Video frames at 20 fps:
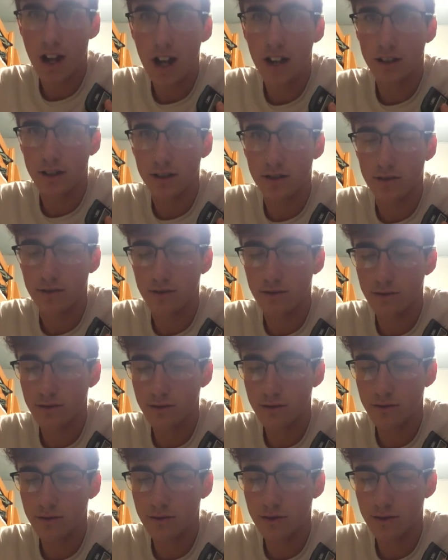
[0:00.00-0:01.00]
active
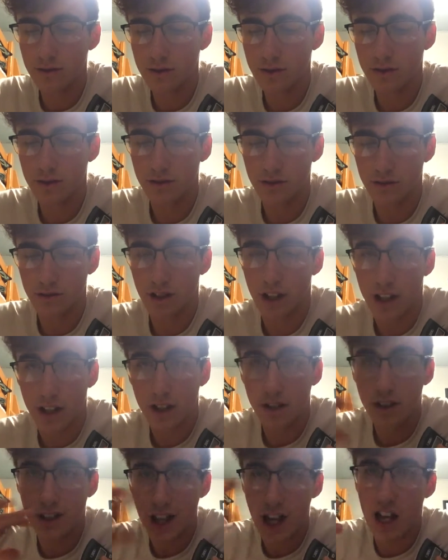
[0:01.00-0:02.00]

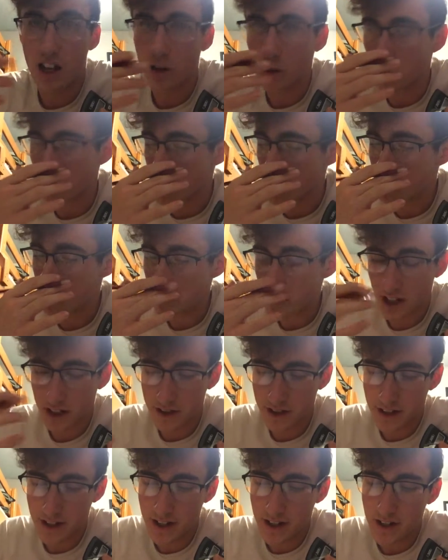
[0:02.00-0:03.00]
like category,
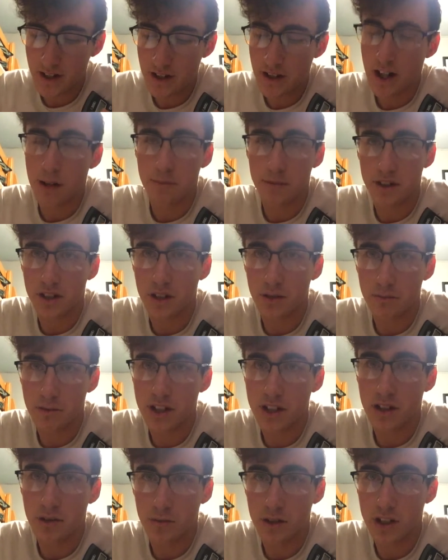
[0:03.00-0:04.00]
but I'm just going to
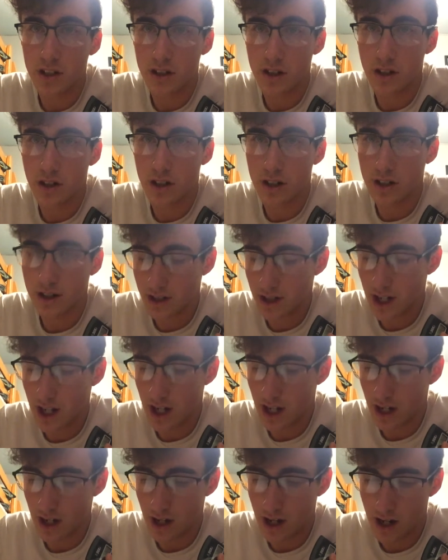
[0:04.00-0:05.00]
be completely honest,
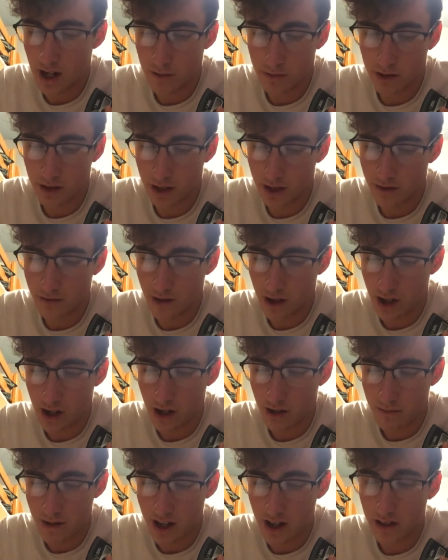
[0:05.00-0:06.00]
and I believe I
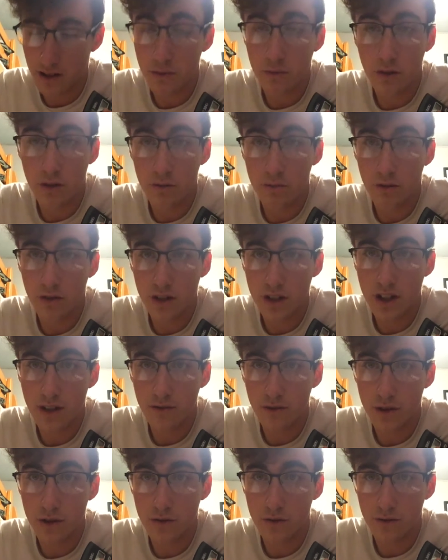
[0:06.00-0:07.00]
am at the
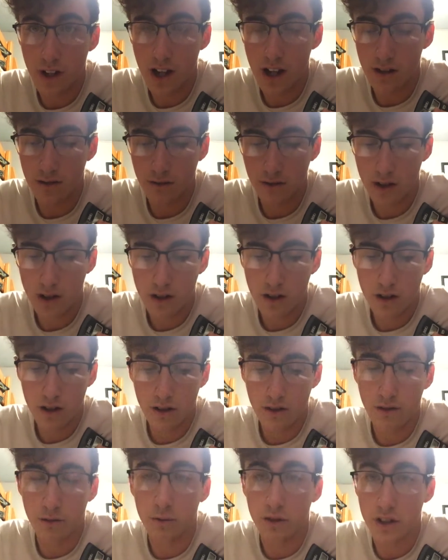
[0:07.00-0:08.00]
1.725,
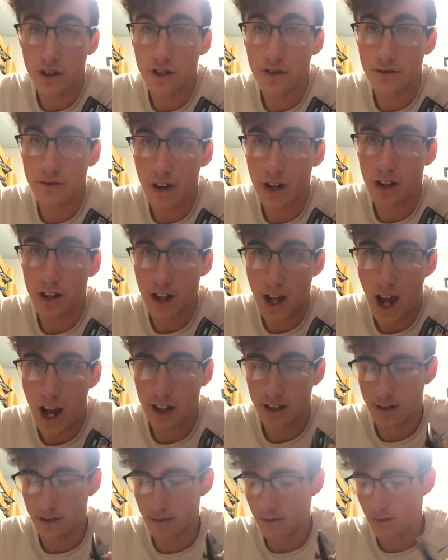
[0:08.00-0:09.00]
which is very
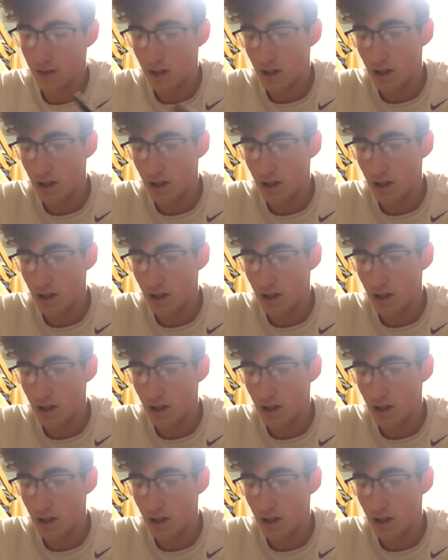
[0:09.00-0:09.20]
active.